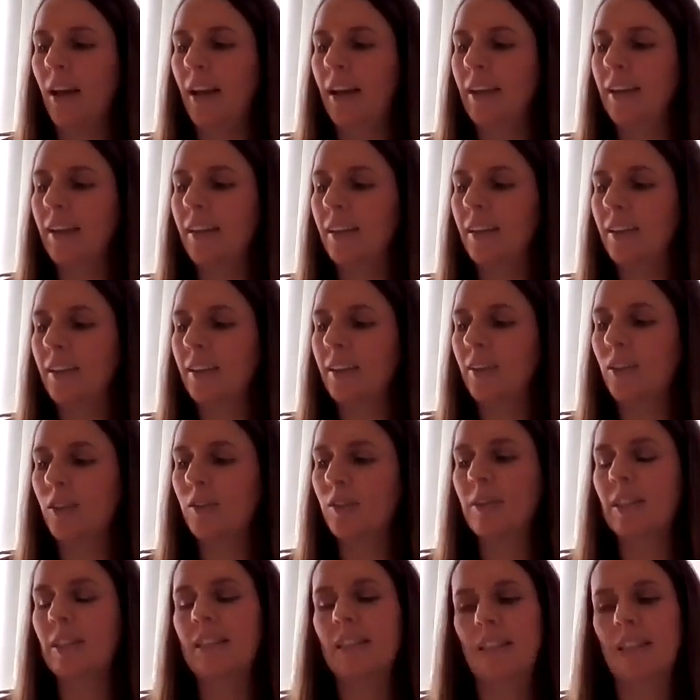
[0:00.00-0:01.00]
And
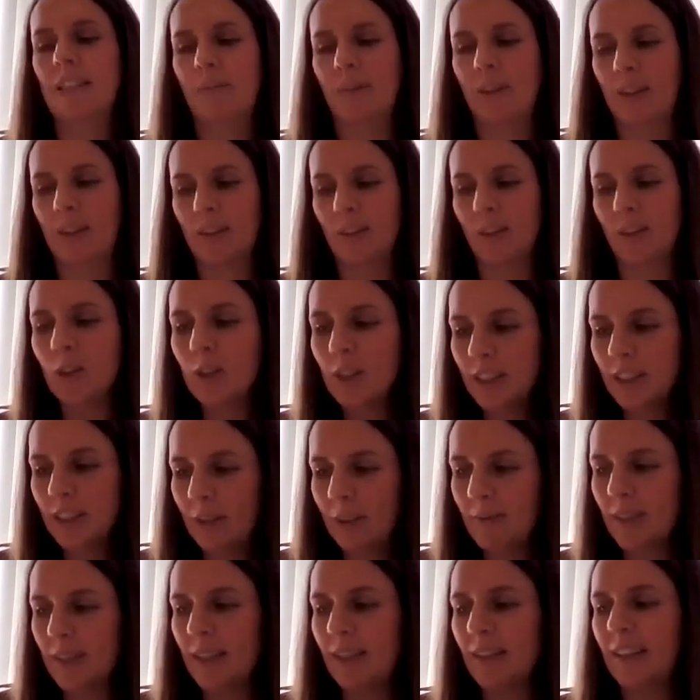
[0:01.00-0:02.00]
obviously with
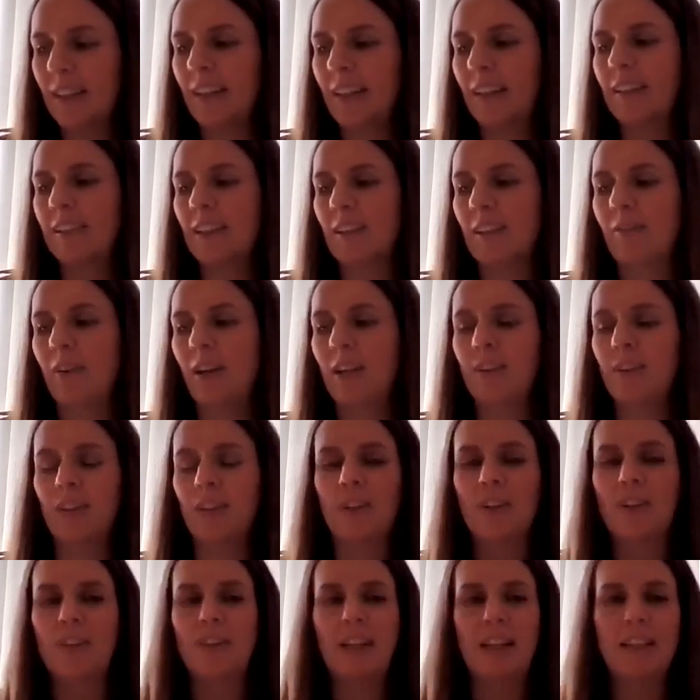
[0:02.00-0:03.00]
lockdowns and things, I've had
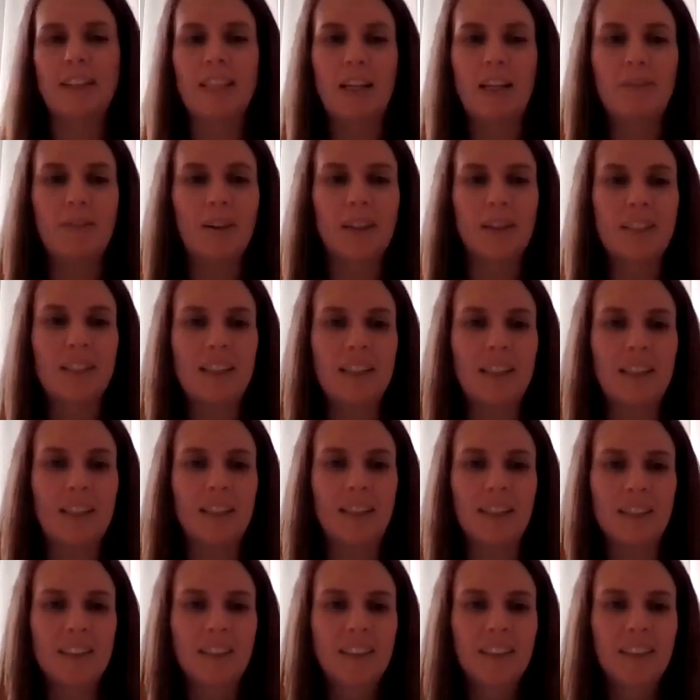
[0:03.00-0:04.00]
other things that I've had
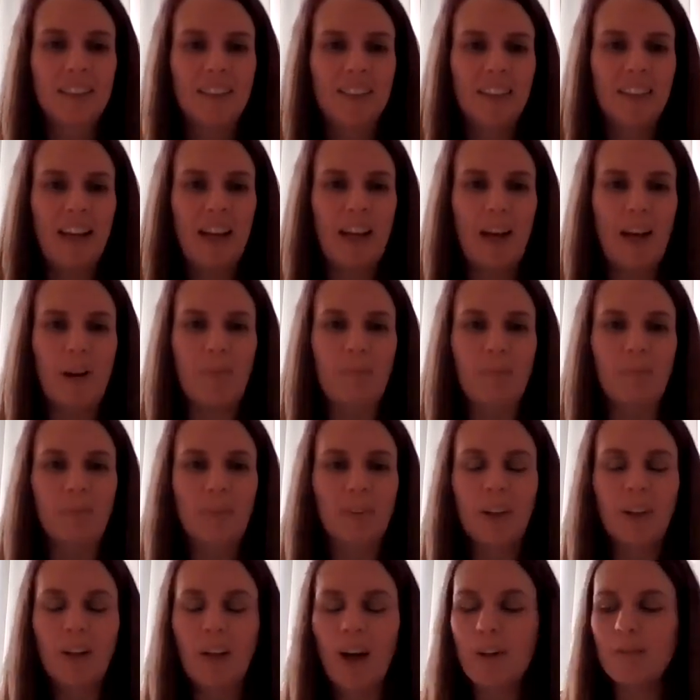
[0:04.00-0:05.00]
to
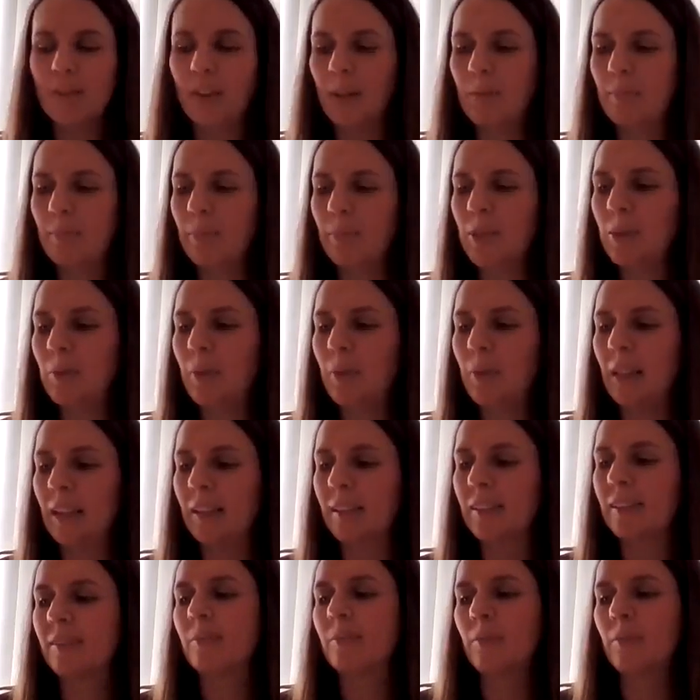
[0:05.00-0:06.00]
cover in
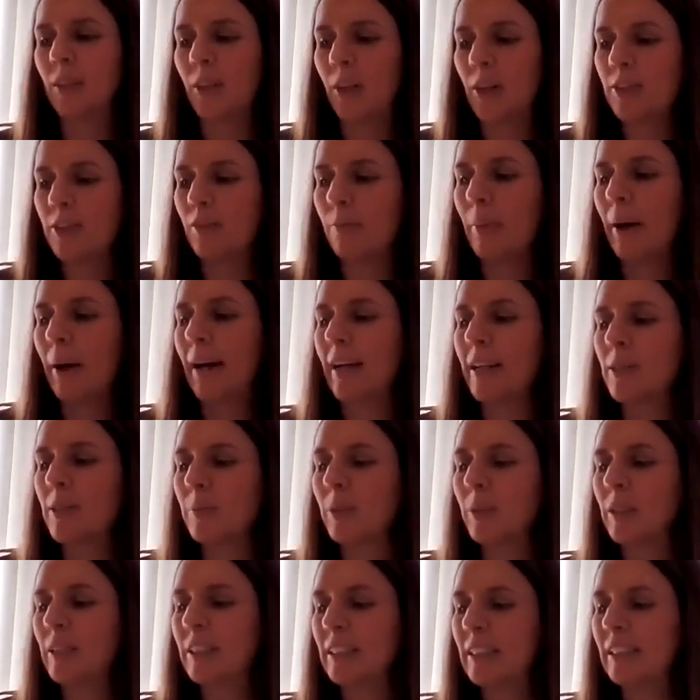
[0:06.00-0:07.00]
between, lots of
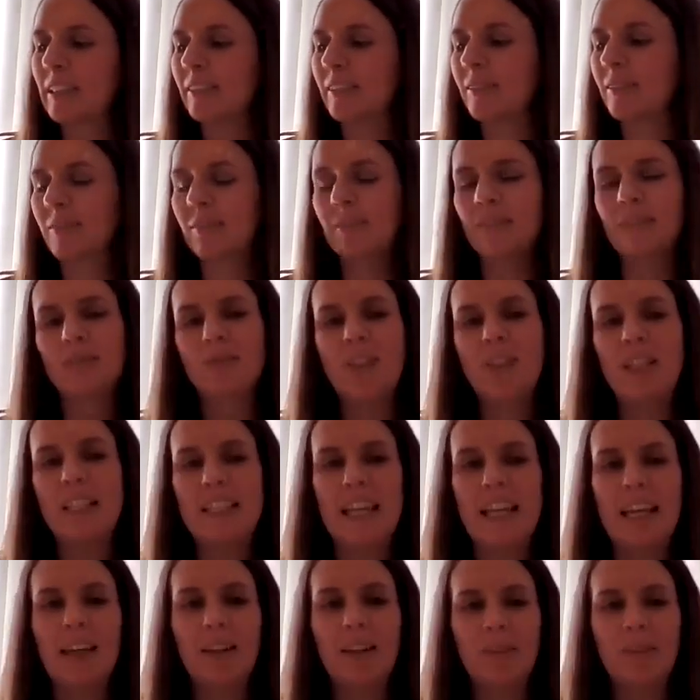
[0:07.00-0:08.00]
passwords and
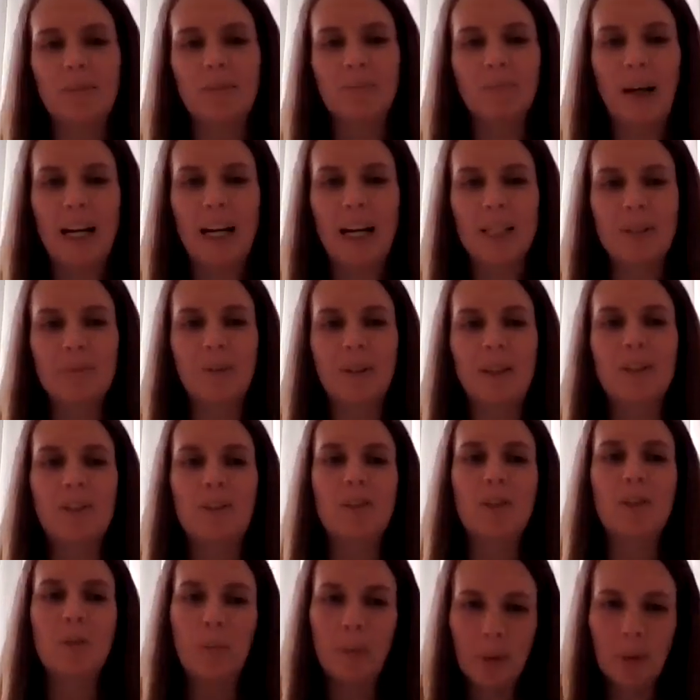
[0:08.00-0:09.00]
resetting passwords
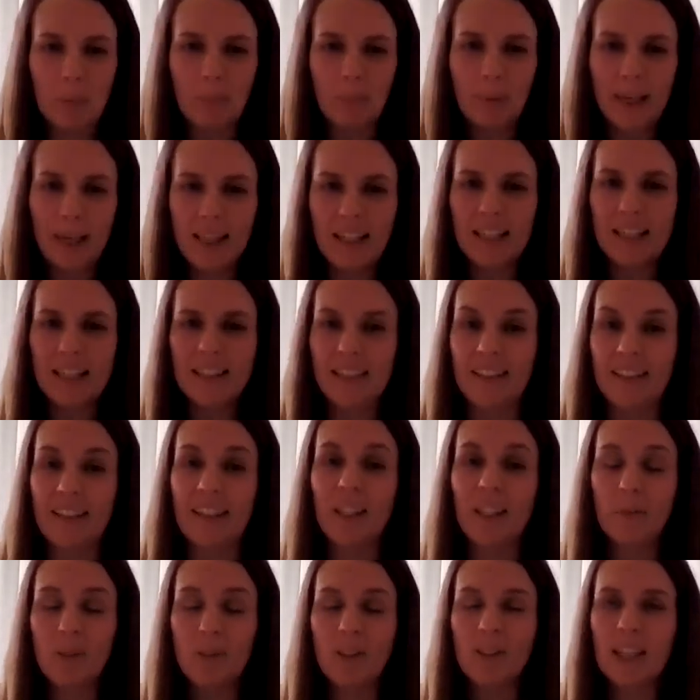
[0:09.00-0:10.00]
and supporting parents and
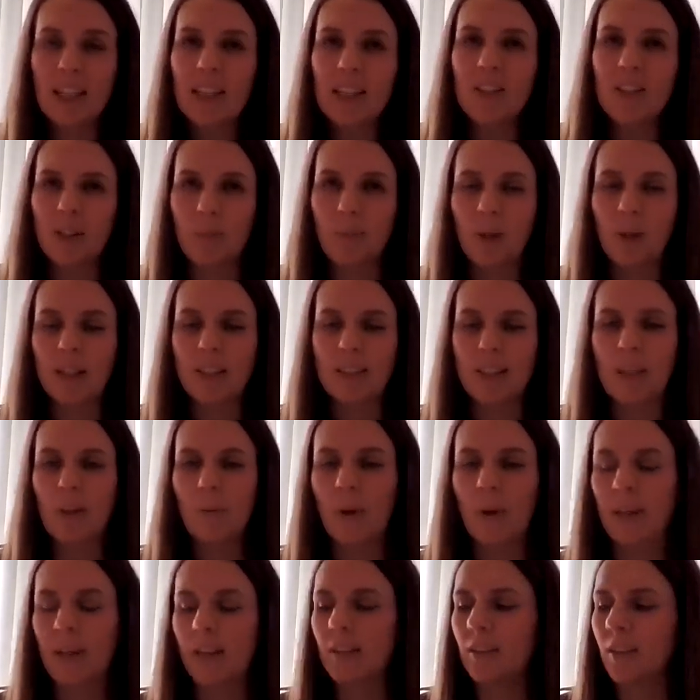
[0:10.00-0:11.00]
things, which has actually worked
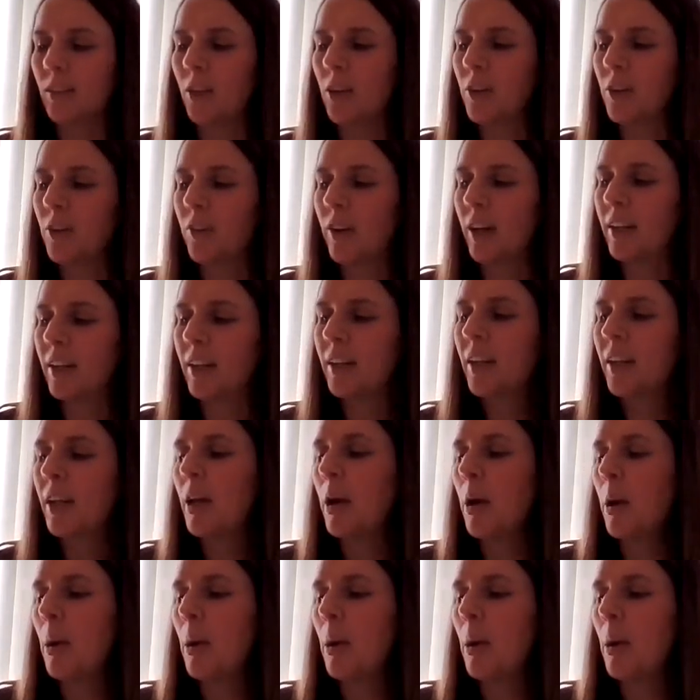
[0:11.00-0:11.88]
out well in the long run.